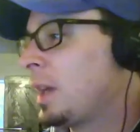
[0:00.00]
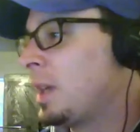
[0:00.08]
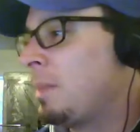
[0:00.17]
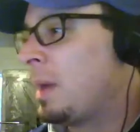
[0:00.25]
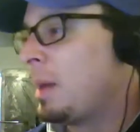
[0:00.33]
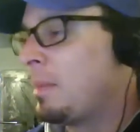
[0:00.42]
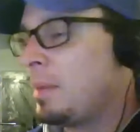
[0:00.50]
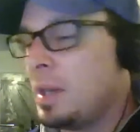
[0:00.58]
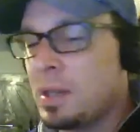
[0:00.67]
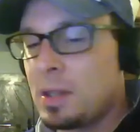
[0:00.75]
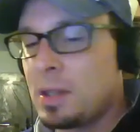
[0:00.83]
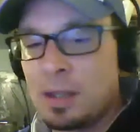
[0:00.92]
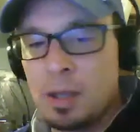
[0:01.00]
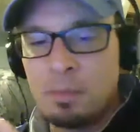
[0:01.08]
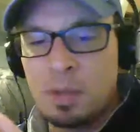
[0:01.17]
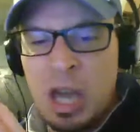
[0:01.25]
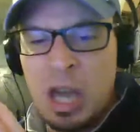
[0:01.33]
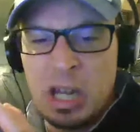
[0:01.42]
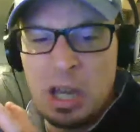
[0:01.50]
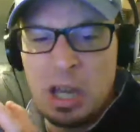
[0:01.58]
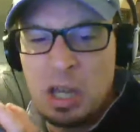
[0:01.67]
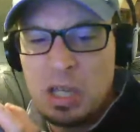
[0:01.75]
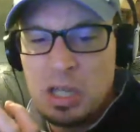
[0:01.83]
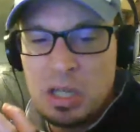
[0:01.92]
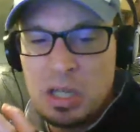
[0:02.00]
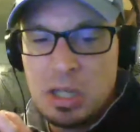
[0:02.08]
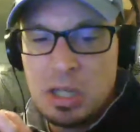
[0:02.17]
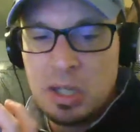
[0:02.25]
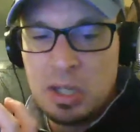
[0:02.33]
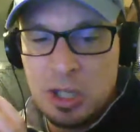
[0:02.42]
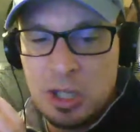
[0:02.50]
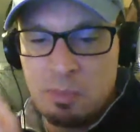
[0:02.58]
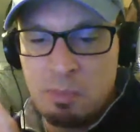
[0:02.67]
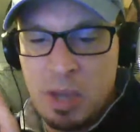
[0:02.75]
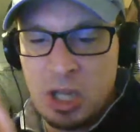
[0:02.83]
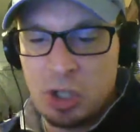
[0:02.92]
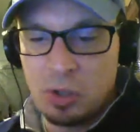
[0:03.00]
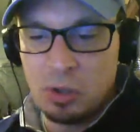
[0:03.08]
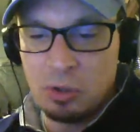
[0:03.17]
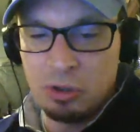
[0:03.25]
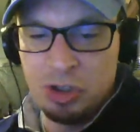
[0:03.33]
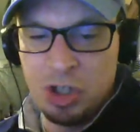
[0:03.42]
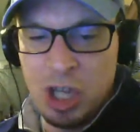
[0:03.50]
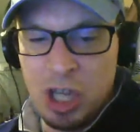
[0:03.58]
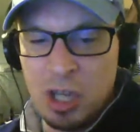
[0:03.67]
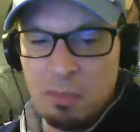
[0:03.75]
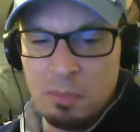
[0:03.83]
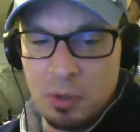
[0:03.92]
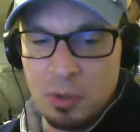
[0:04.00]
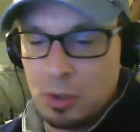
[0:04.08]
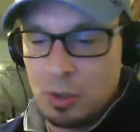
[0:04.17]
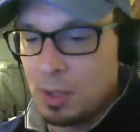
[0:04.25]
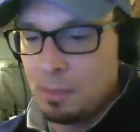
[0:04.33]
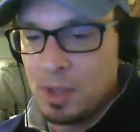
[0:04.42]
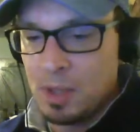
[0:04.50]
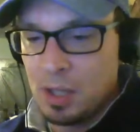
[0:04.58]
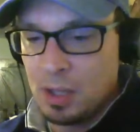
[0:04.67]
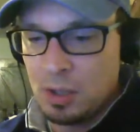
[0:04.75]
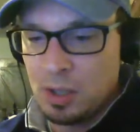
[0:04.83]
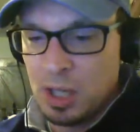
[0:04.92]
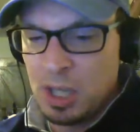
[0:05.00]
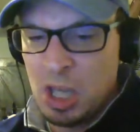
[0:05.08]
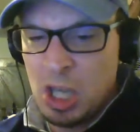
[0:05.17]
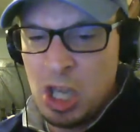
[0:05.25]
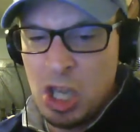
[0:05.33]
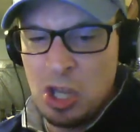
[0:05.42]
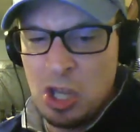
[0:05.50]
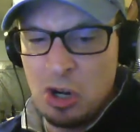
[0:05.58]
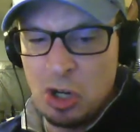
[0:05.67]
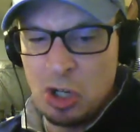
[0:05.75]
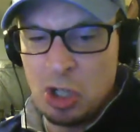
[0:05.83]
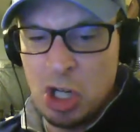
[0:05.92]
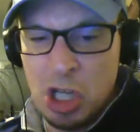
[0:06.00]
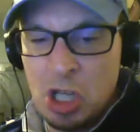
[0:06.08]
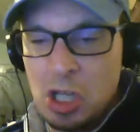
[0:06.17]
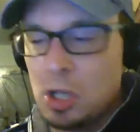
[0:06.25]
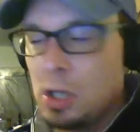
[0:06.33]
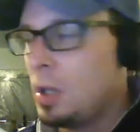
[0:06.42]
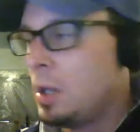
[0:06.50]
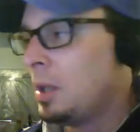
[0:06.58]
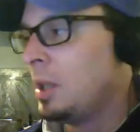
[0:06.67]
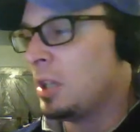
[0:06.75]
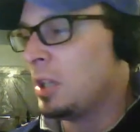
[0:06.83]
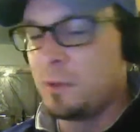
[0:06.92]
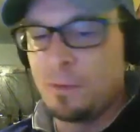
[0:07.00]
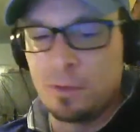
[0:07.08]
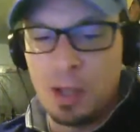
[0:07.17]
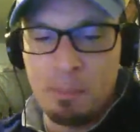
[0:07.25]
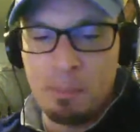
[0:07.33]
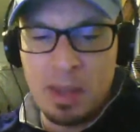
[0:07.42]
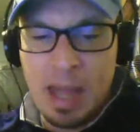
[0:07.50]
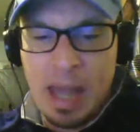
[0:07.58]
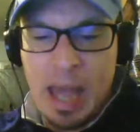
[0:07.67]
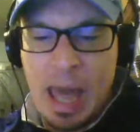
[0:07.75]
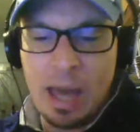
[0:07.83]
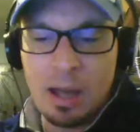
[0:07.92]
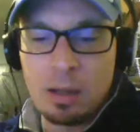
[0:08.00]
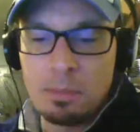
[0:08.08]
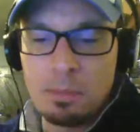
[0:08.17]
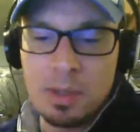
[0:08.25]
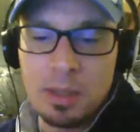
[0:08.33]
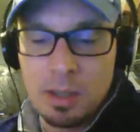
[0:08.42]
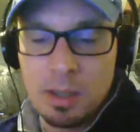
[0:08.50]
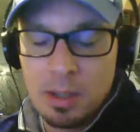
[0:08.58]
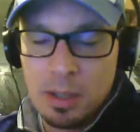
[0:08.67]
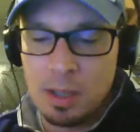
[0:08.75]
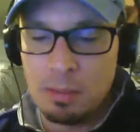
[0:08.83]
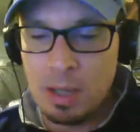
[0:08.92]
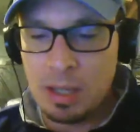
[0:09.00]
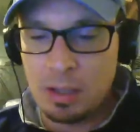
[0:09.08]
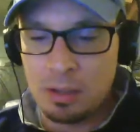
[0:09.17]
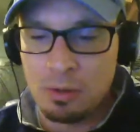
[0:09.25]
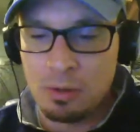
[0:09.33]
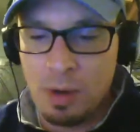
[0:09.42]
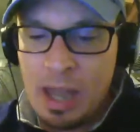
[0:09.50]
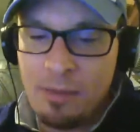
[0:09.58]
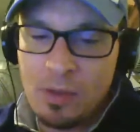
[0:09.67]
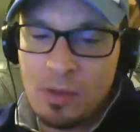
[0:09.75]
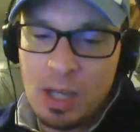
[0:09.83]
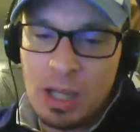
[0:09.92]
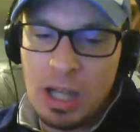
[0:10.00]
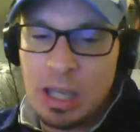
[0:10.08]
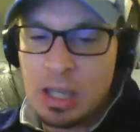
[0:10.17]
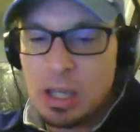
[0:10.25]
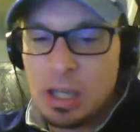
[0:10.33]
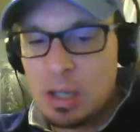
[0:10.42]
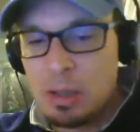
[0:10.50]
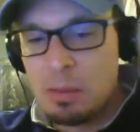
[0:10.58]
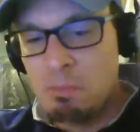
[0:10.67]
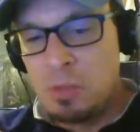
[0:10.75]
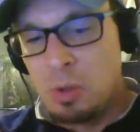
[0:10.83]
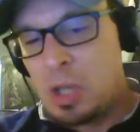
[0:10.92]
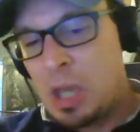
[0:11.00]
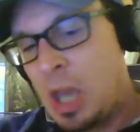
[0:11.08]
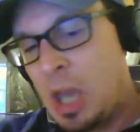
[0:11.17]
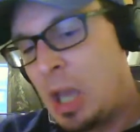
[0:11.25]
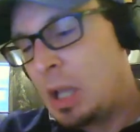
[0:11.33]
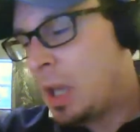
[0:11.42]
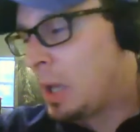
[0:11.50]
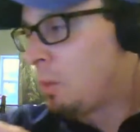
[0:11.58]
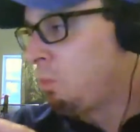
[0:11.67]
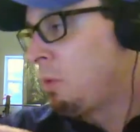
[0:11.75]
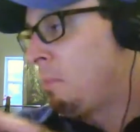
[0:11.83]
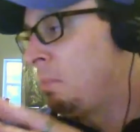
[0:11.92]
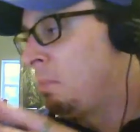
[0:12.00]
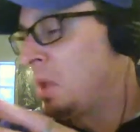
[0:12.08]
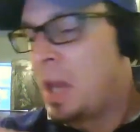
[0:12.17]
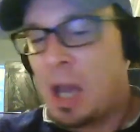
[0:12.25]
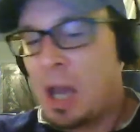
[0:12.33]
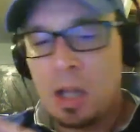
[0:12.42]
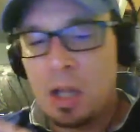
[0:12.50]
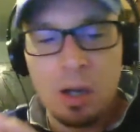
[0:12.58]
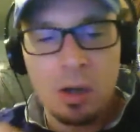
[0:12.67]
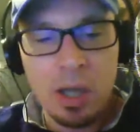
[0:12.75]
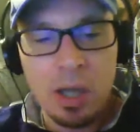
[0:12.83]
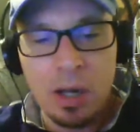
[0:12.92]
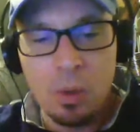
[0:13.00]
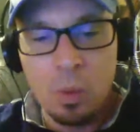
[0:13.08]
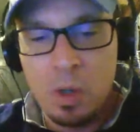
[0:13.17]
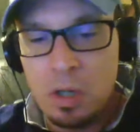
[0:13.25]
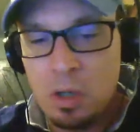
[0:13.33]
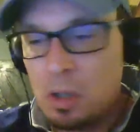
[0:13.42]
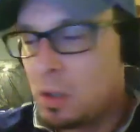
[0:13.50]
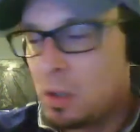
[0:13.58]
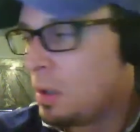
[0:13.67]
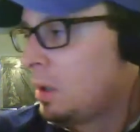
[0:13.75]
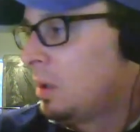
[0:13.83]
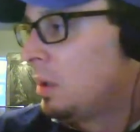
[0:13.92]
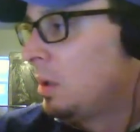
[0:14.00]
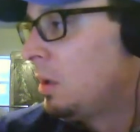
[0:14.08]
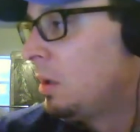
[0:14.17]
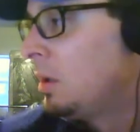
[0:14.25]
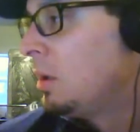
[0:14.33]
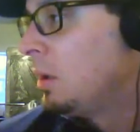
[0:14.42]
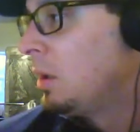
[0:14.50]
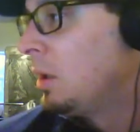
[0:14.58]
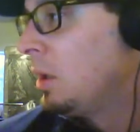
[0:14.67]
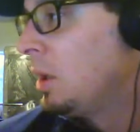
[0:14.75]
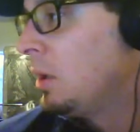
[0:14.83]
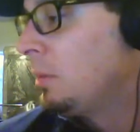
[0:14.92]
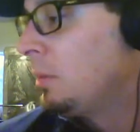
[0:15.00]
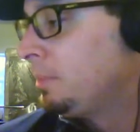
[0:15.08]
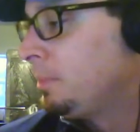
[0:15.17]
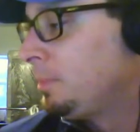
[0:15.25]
like, yeah, maybe he's got some kind of special gems or something, and there's like energy, and it's flipping the atoms and making gravity like mutate, like rippling out, all kind of weird, you know,